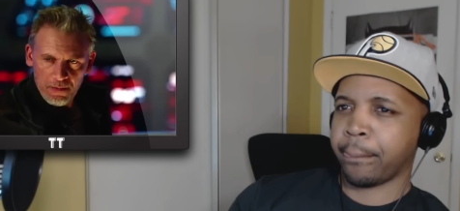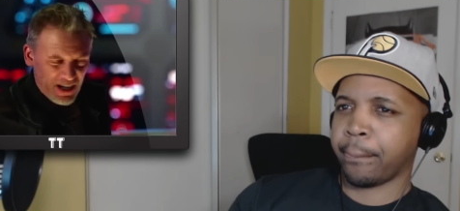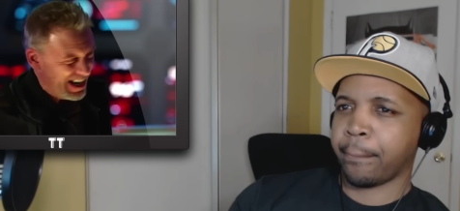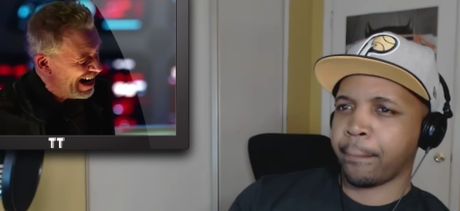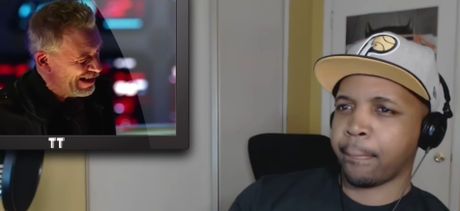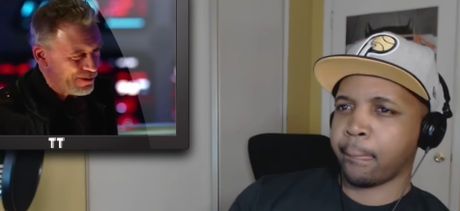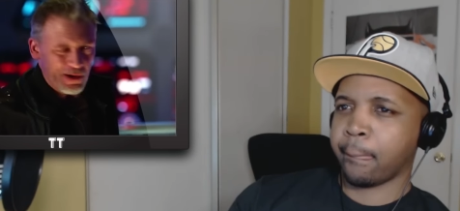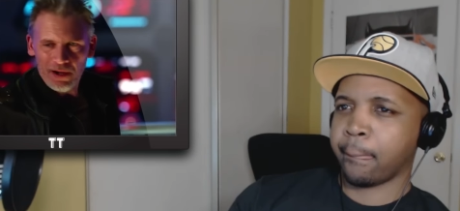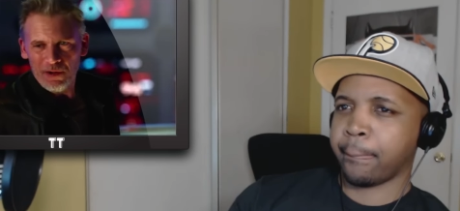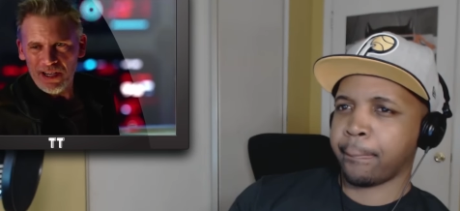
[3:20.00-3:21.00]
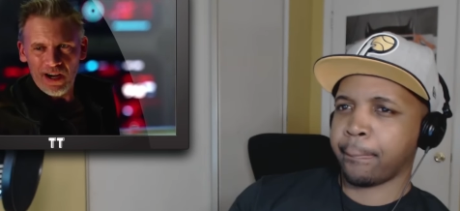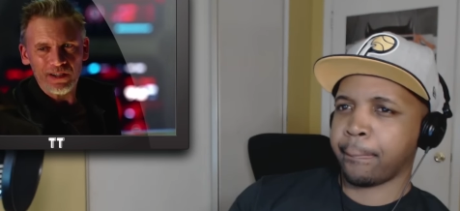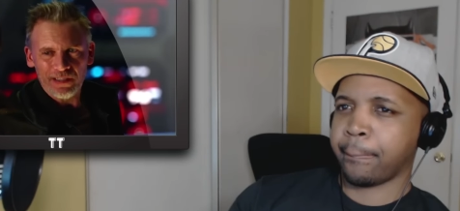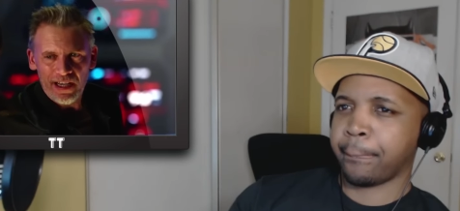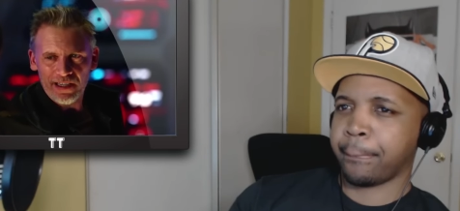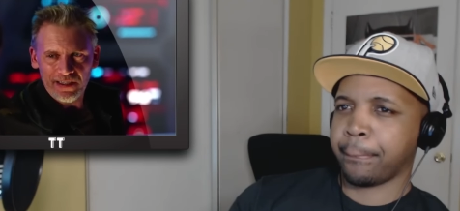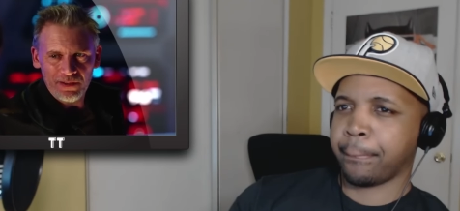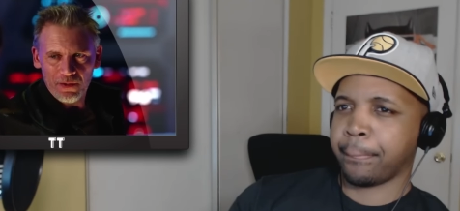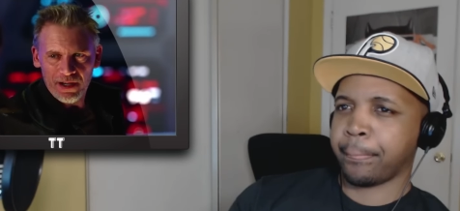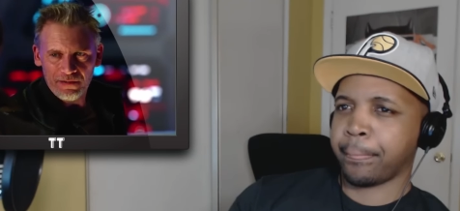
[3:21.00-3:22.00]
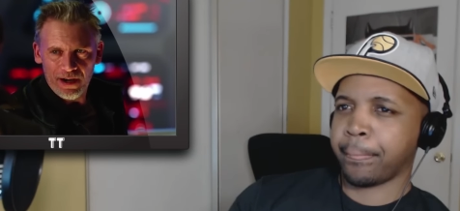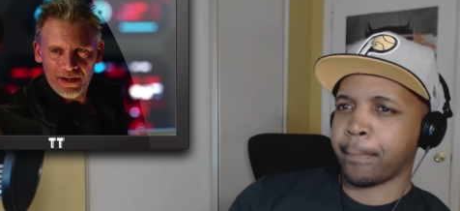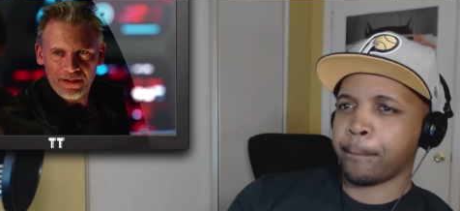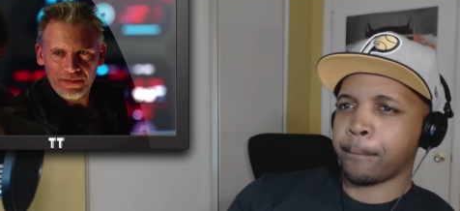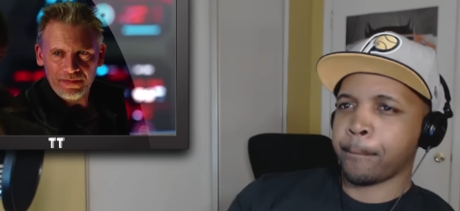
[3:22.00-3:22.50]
Speaker 1: But either way, we are taking the Waverider.